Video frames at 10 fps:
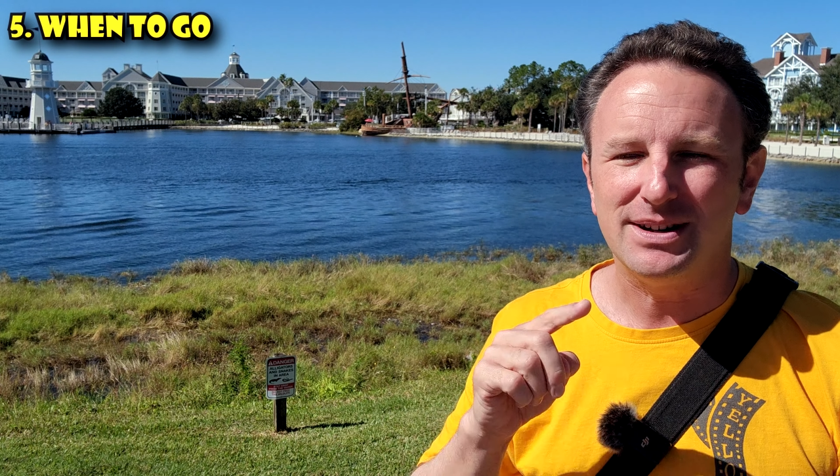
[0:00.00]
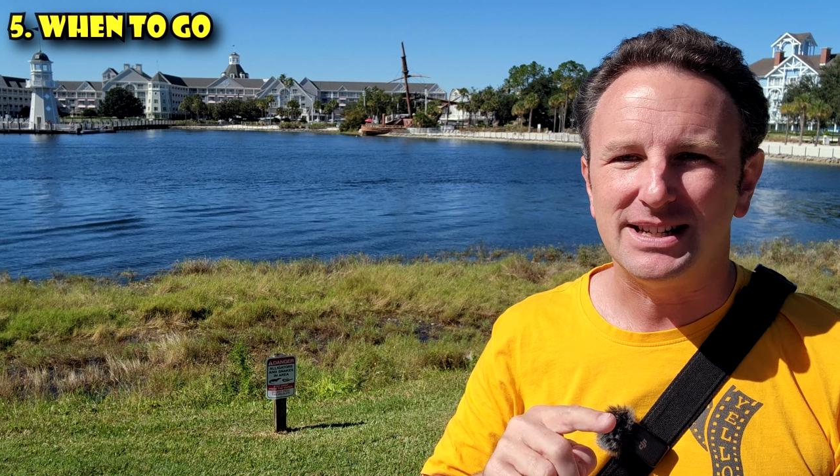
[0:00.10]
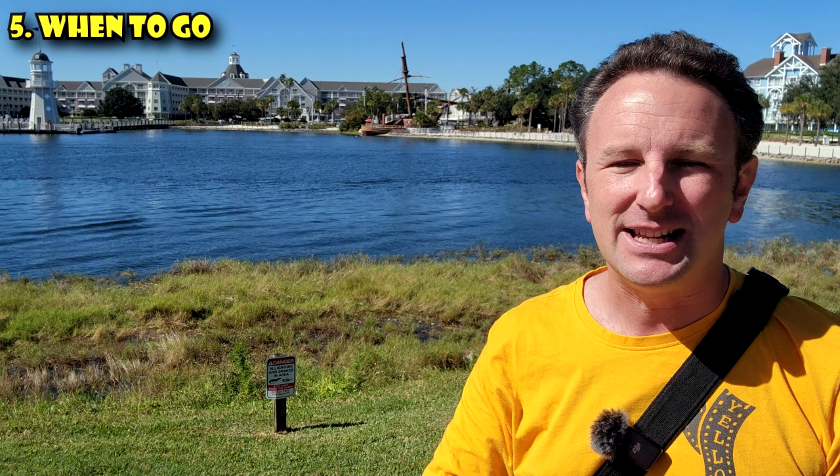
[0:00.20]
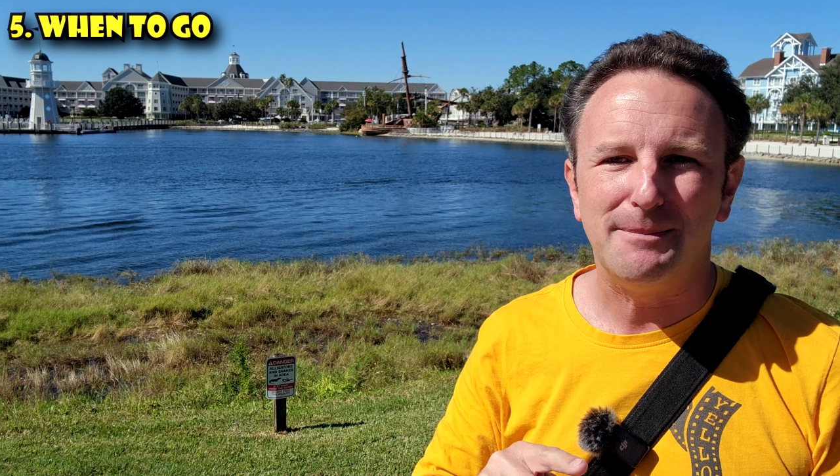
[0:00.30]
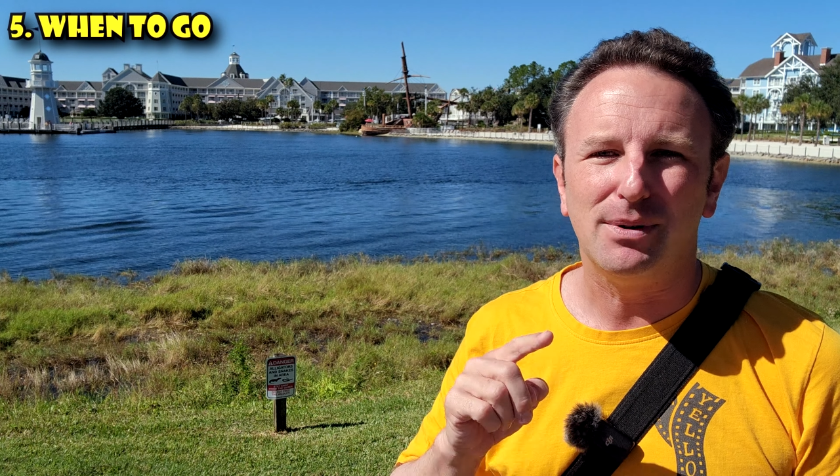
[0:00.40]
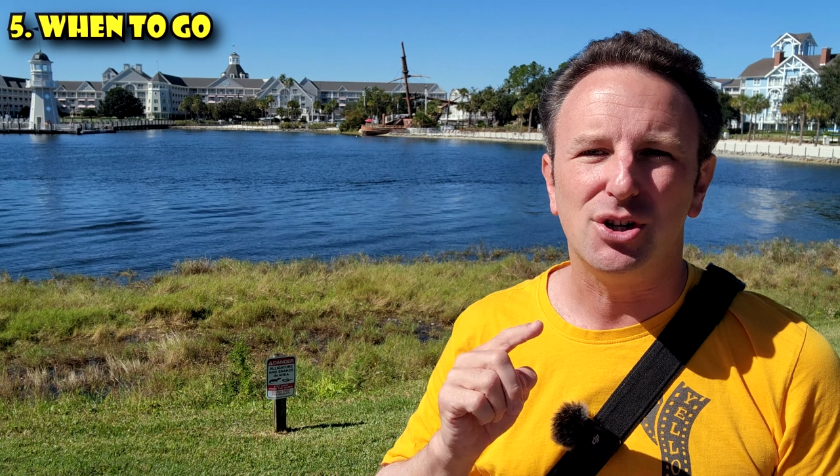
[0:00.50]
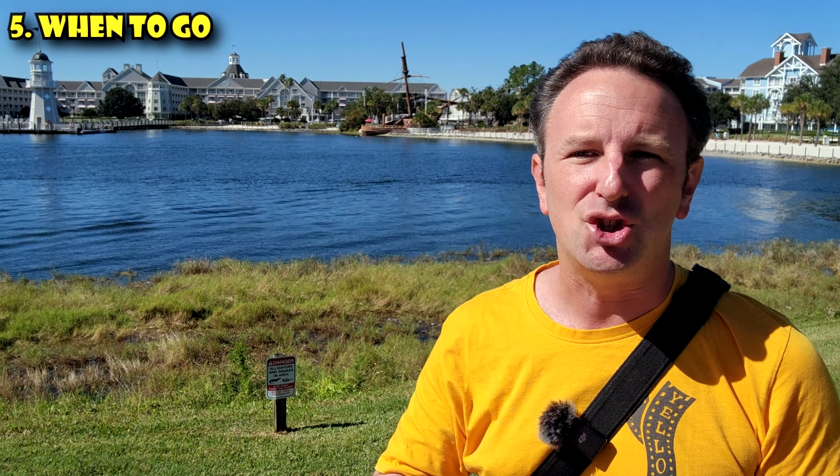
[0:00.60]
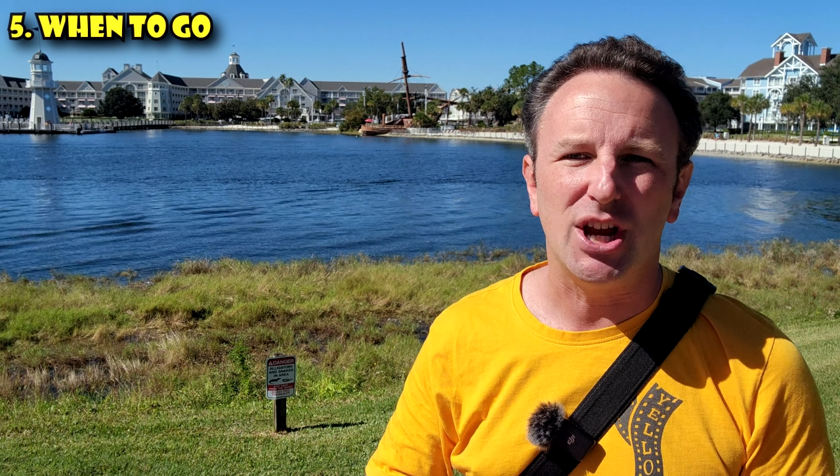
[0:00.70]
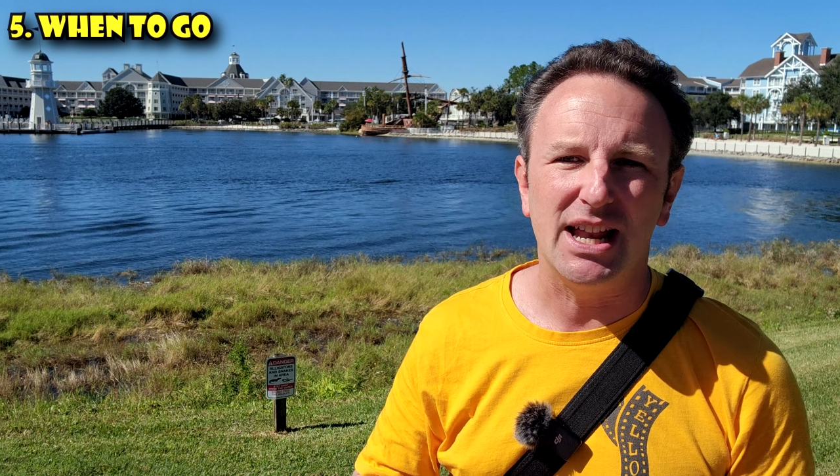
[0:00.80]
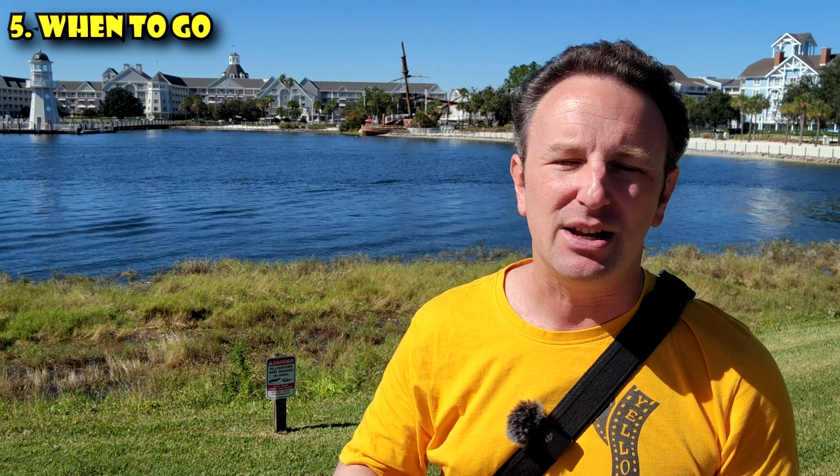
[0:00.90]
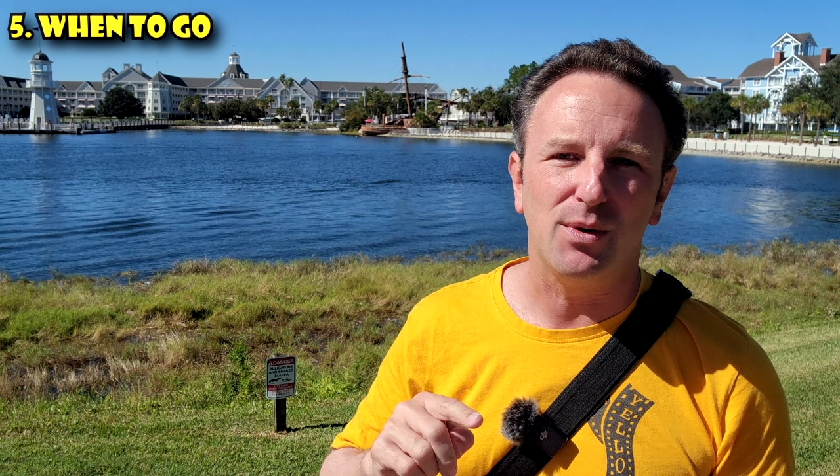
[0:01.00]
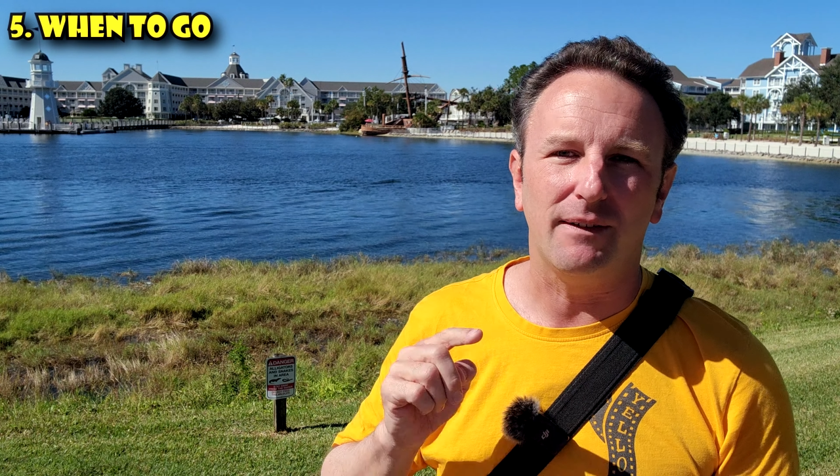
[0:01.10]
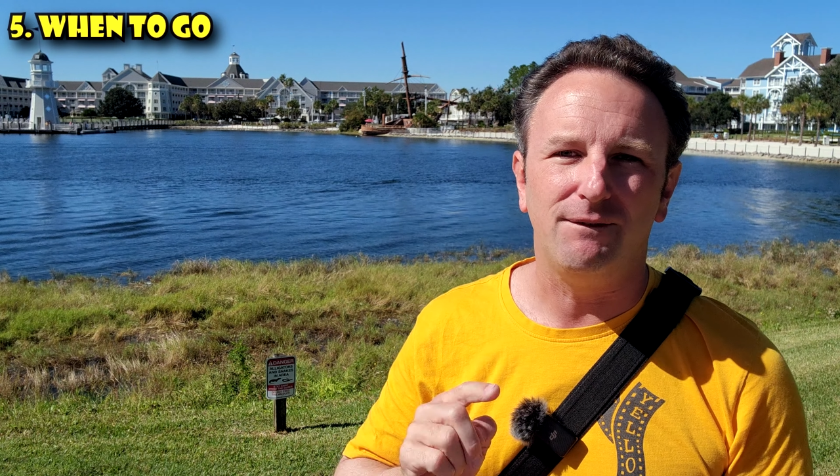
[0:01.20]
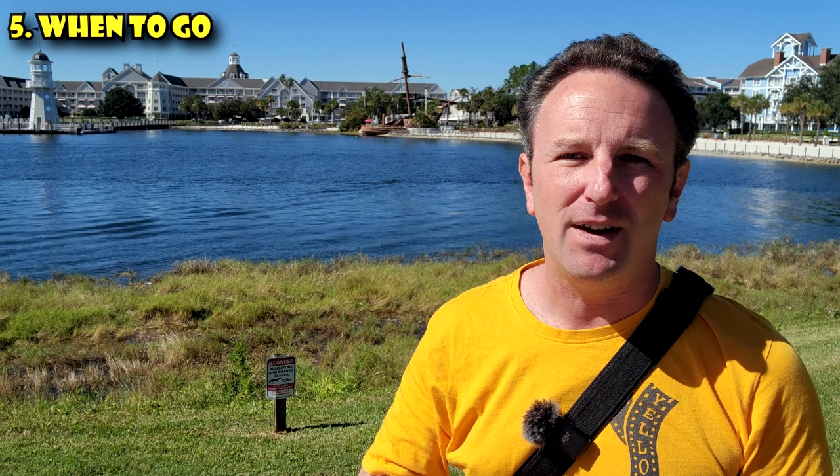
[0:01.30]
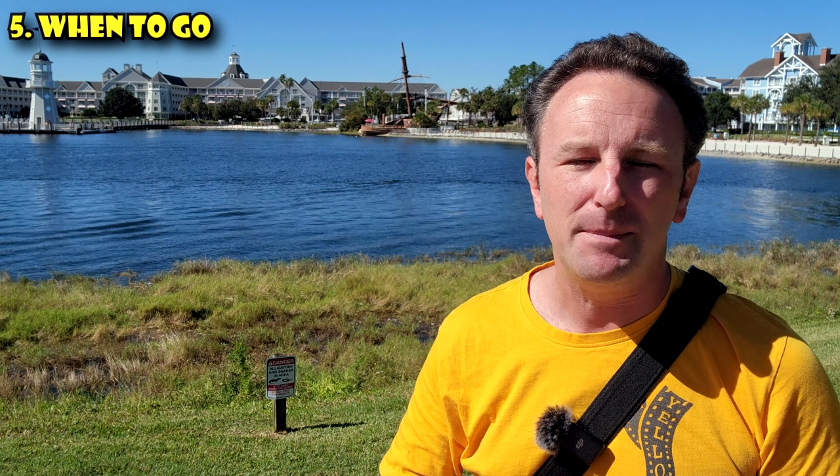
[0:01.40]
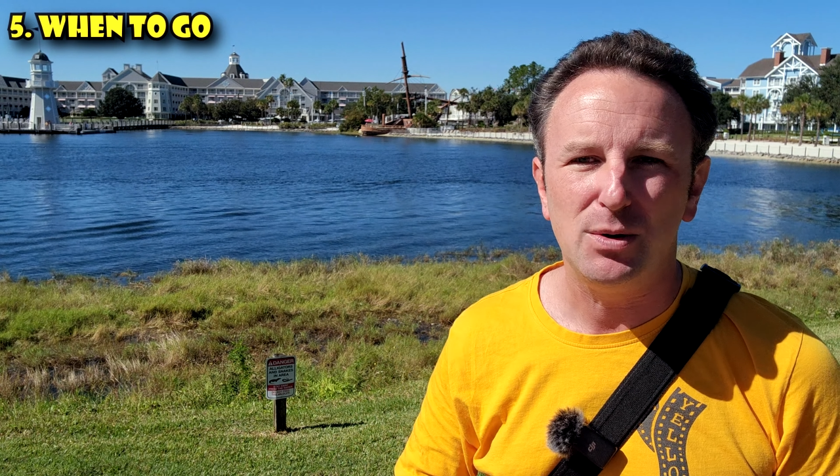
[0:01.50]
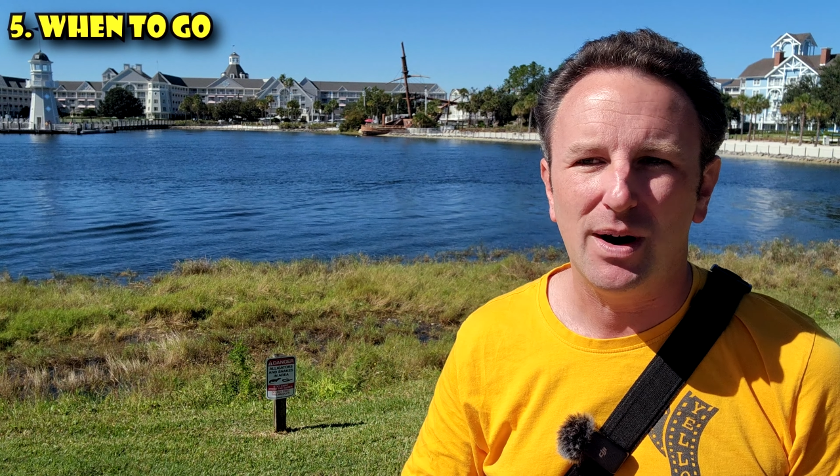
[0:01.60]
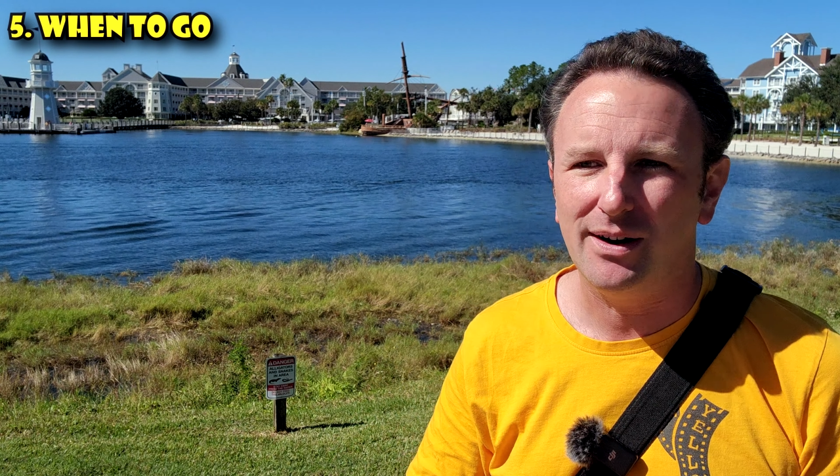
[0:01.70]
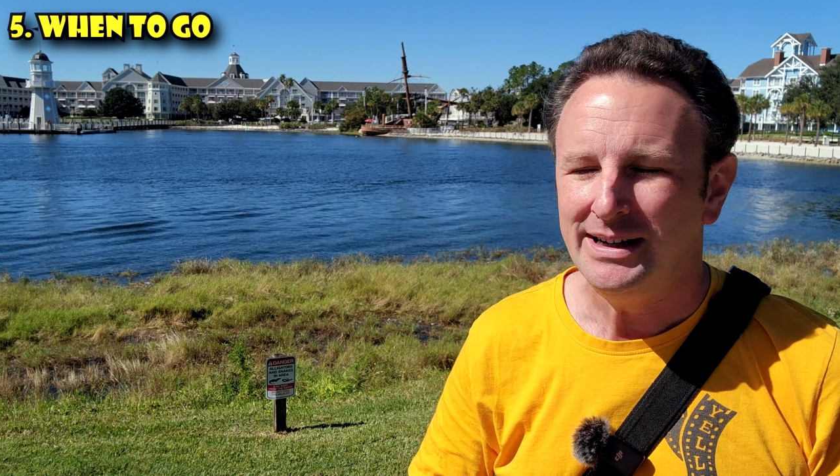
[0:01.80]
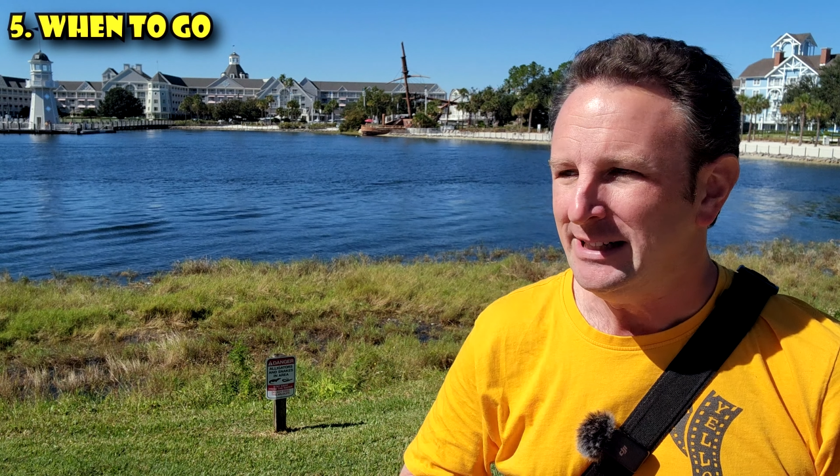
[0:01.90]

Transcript: December, January, February.